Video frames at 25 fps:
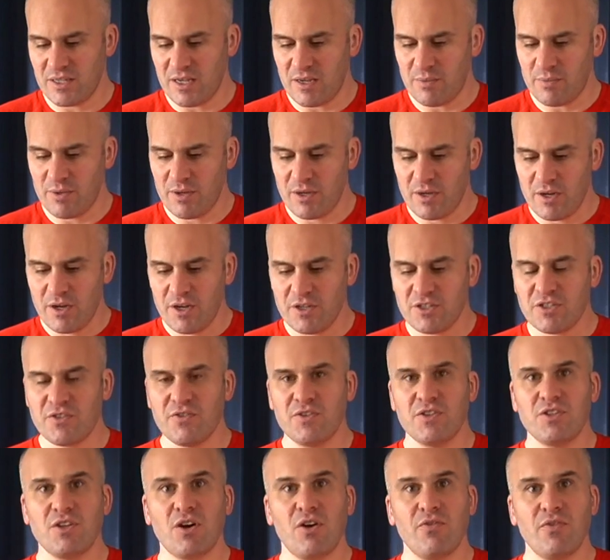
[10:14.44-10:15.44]
tip. So you
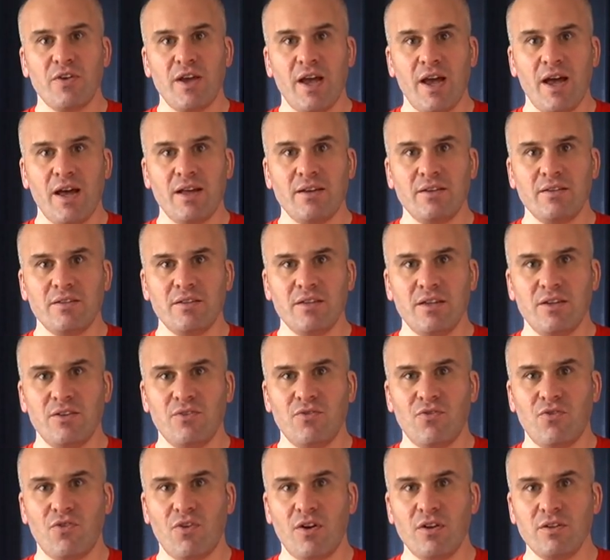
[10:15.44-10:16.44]
start with your hand in
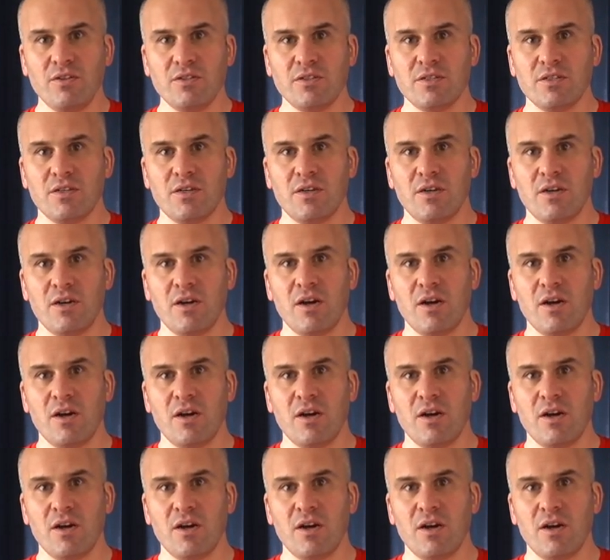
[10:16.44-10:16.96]
front,